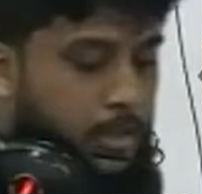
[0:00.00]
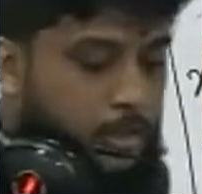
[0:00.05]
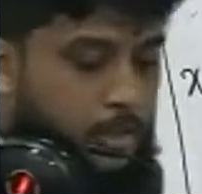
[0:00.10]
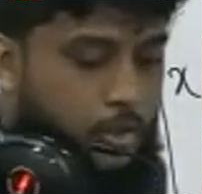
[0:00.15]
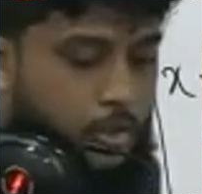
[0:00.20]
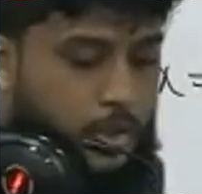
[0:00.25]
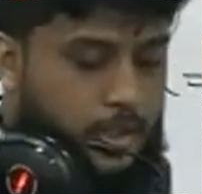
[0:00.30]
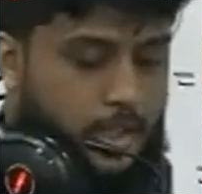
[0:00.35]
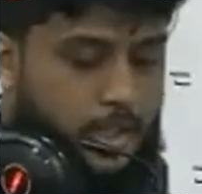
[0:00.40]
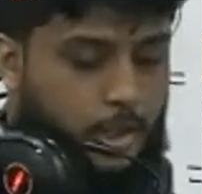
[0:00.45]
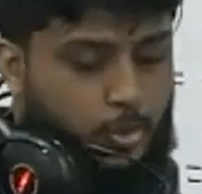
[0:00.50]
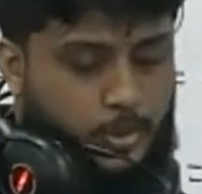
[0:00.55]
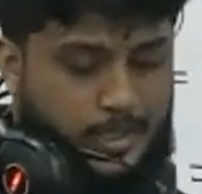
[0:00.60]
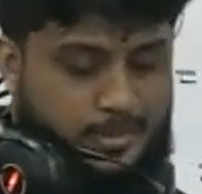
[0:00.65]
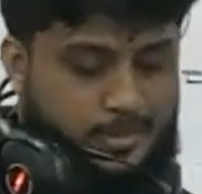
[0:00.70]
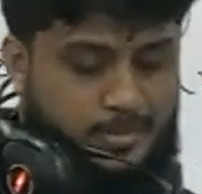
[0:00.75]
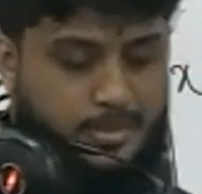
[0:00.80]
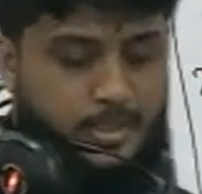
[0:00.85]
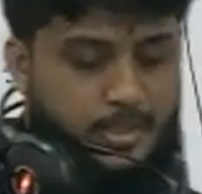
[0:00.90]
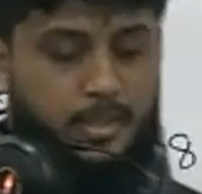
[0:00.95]
now let's
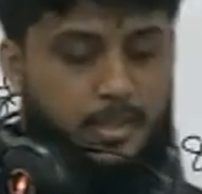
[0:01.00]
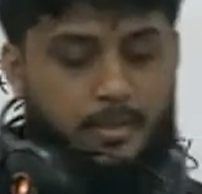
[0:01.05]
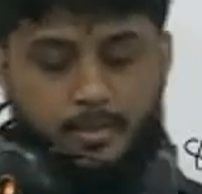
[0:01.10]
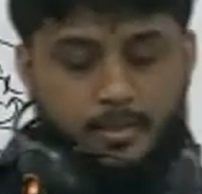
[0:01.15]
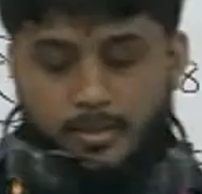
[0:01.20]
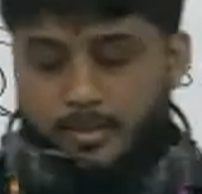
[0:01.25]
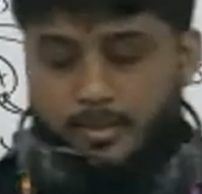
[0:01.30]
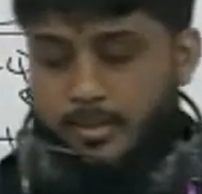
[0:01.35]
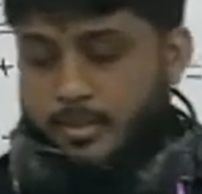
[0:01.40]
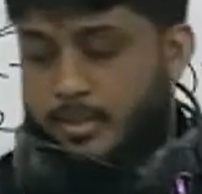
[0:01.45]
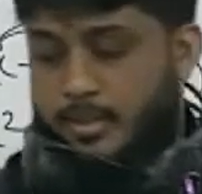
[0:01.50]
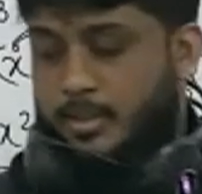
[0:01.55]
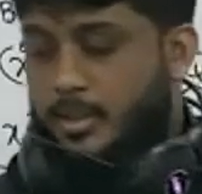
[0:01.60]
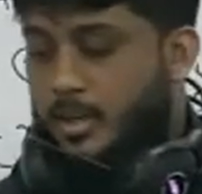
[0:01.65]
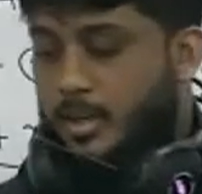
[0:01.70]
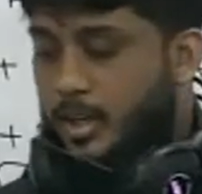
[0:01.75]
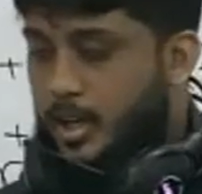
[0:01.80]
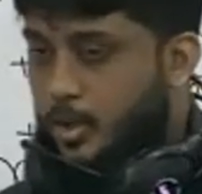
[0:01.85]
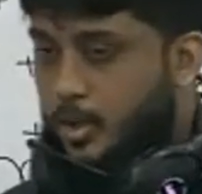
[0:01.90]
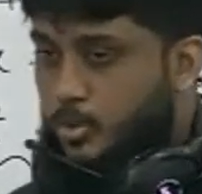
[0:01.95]
see
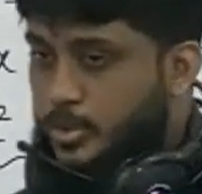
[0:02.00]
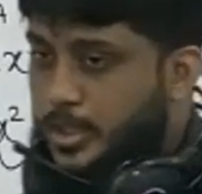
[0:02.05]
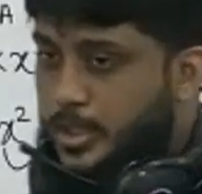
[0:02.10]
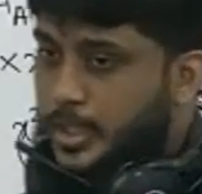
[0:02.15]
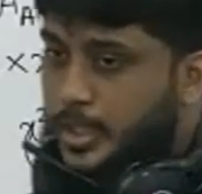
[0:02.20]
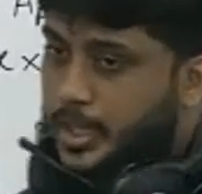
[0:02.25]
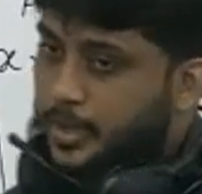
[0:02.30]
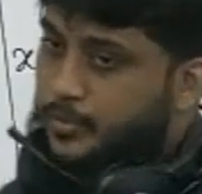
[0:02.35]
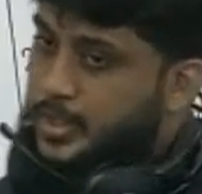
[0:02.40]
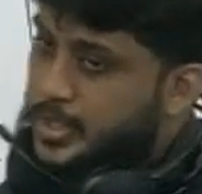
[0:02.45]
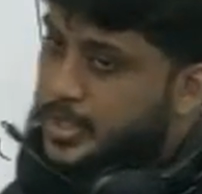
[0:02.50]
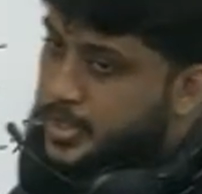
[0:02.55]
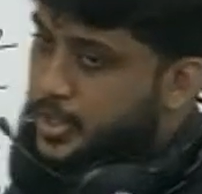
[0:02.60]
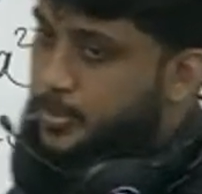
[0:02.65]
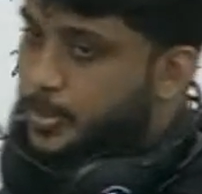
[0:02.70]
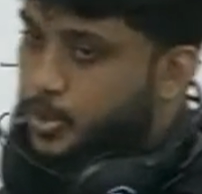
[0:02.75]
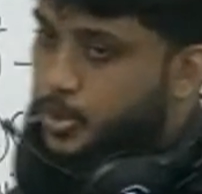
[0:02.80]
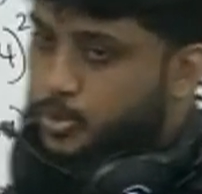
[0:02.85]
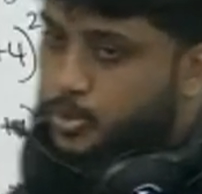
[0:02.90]
how they have distributed the